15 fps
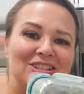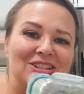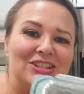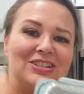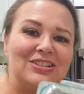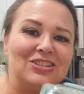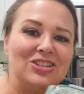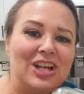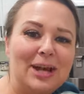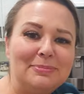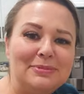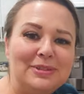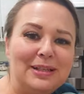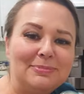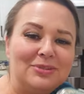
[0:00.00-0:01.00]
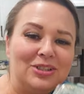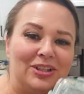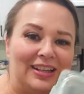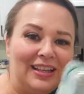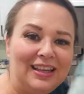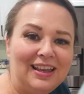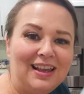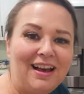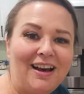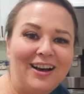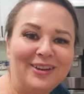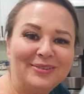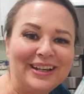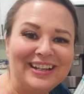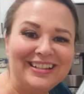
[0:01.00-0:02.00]
is just chopped up turkey
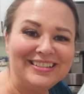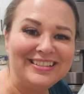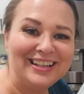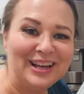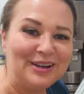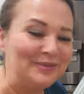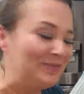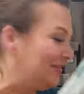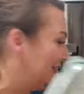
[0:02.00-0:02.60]
all ready to go.